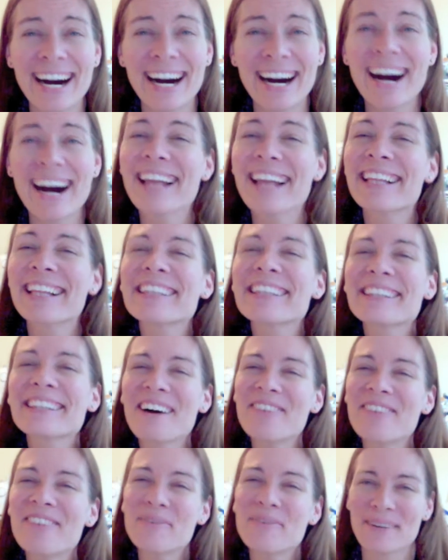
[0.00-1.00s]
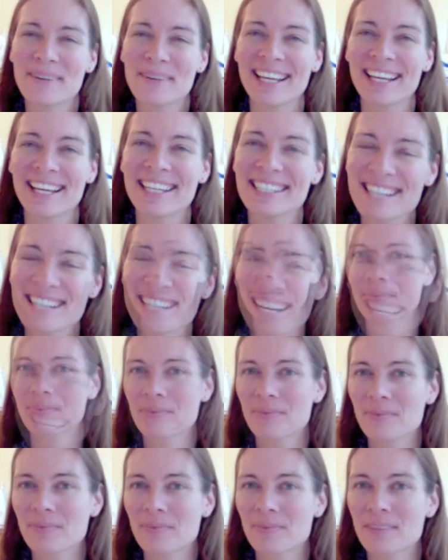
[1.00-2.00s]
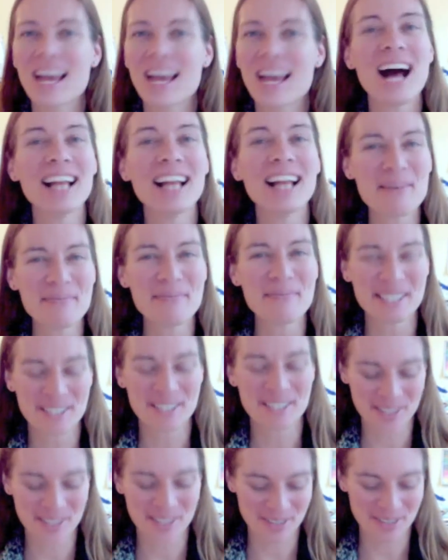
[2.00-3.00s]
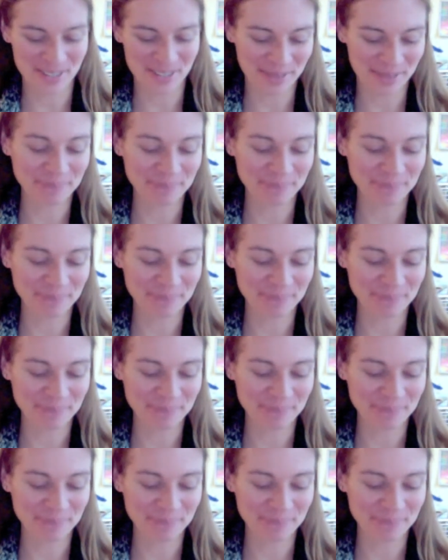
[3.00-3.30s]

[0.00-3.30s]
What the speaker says: I loved what I had done. Allow me to show you.